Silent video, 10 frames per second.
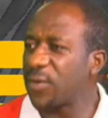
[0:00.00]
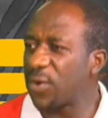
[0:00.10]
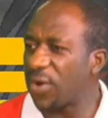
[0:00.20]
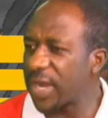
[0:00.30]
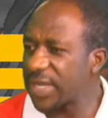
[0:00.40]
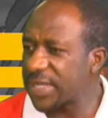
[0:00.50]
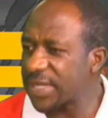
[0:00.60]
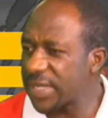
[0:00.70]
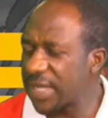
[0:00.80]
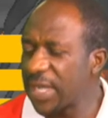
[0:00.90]
corrected.
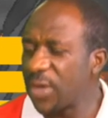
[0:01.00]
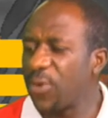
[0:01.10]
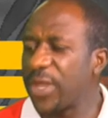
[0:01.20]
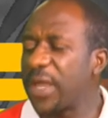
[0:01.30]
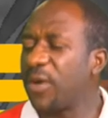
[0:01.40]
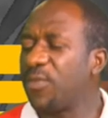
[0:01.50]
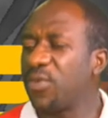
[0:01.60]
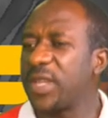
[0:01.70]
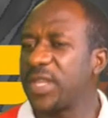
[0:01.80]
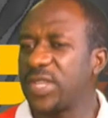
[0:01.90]
We now put
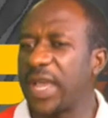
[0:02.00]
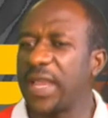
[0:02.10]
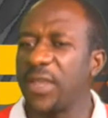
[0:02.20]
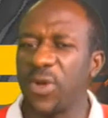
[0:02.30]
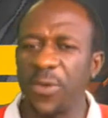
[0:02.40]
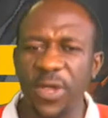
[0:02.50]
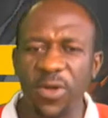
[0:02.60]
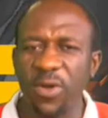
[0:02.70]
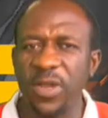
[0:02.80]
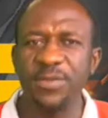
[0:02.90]
the child in what we
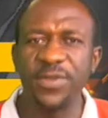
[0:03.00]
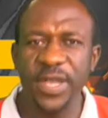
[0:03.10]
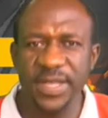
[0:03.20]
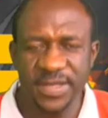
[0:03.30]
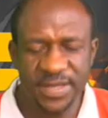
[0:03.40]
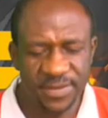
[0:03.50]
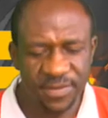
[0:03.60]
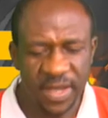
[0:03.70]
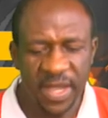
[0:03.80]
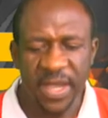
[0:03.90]
call a brace.
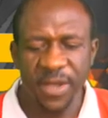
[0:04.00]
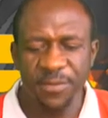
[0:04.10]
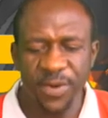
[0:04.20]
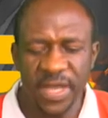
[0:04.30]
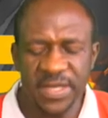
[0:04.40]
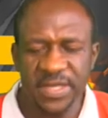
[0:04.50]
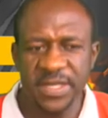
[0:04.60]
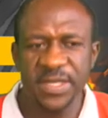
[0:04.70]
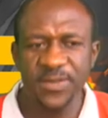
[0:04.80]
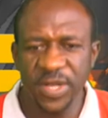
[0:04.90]
A brace is a
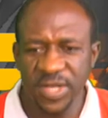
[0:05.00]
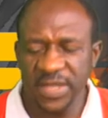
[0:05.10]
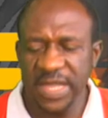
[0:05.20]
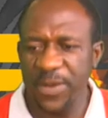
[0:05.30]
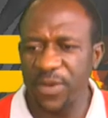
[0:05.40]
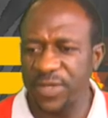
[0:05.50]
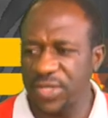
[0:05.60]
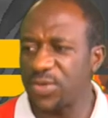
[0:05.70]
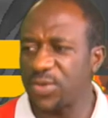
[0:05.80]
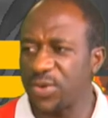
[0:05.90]
special type of
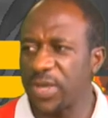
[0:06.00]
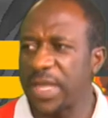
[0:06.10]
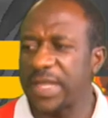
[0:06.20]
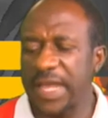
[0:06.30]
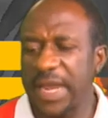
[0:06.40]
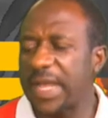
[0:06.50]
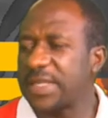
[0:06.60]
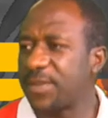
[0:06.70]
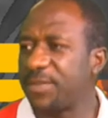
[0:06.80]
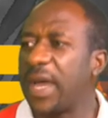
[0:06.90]
shoe that has a
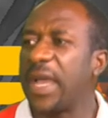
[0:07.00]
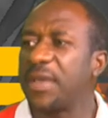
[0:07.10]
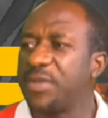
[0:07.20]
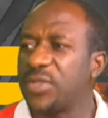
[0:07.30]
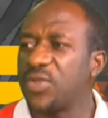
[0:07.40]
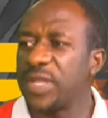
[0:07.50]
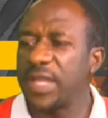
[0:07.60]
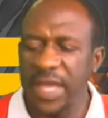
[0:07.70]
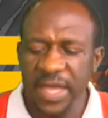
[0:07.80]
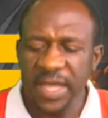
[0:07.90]
bar in between.
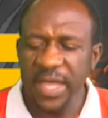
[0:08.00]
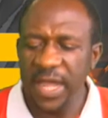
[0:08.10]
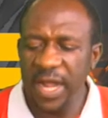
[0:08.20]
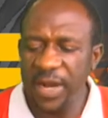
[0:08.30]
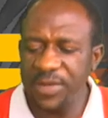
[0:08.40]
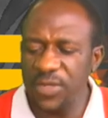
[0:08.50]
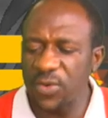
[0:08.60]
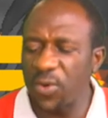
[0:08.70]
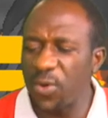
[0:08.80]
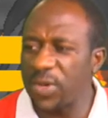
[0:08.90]
It helps to
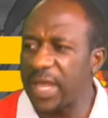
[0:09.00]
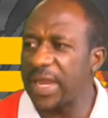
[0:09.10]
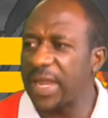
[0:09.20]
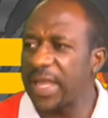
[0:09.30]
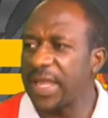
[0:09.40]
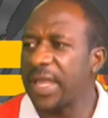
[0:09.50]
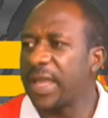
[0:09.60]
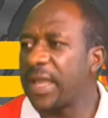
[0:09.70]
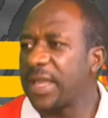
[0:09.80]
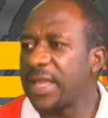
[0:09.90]
hold that leg
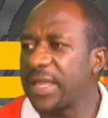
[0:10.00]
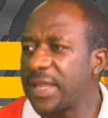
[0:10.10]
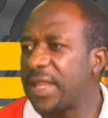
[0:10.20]
in